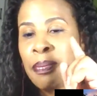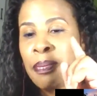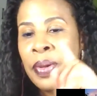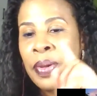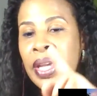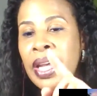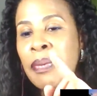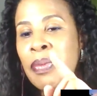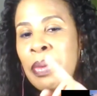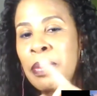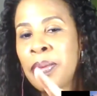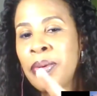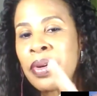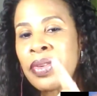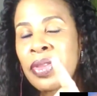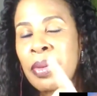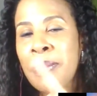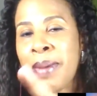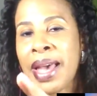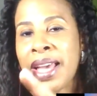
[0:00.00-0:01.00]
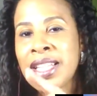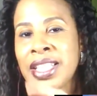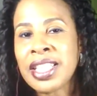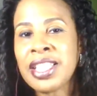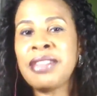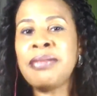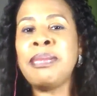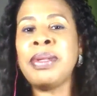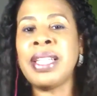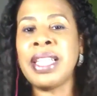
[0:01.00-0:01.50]
Pick up the book, The Magic
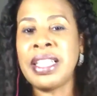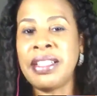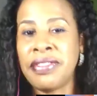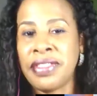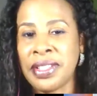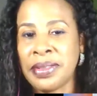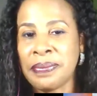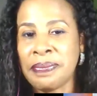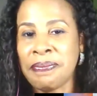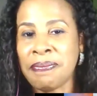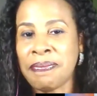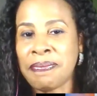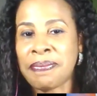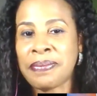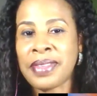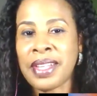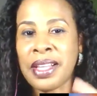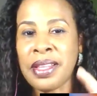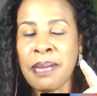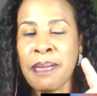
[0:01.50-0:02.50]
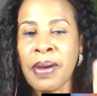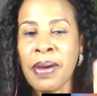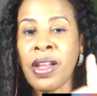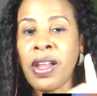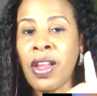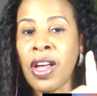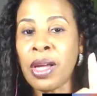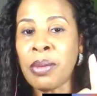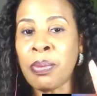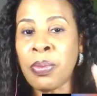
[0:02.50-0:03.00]
of Believing, the
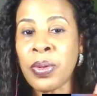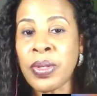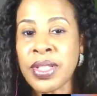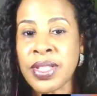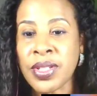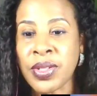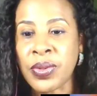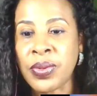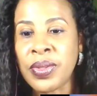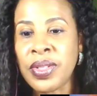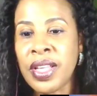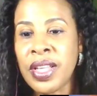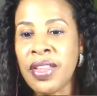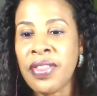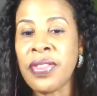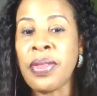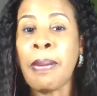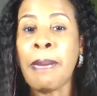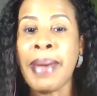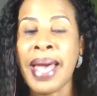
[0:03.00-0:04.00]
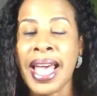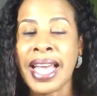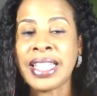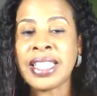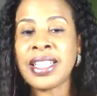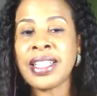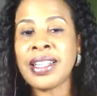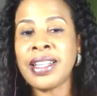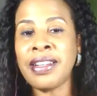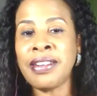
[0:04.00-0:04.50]
Claude Bristol, The
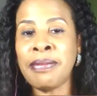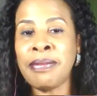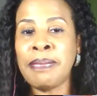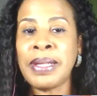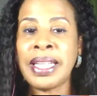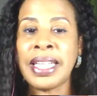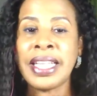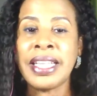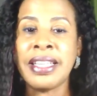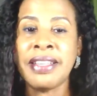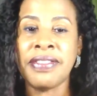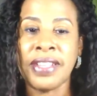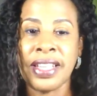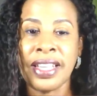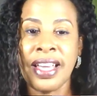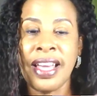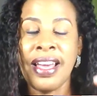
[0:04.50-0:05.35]
Magic of Believing.